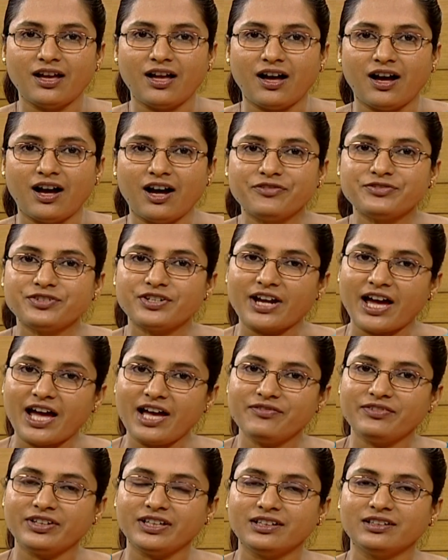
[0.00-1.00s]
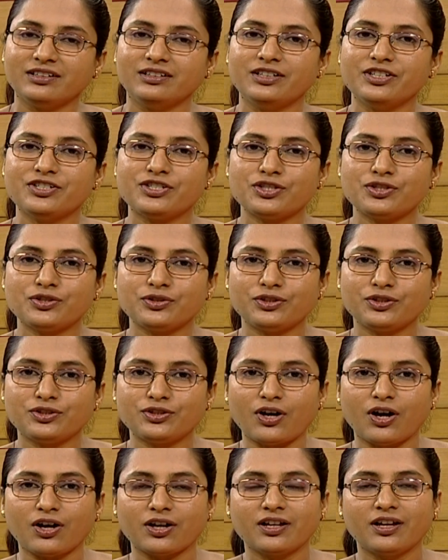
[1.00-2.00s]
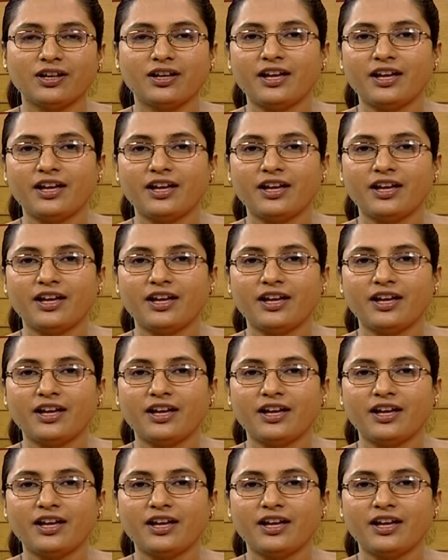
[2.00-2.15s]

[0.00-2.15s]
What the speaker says: After having listened to the talk,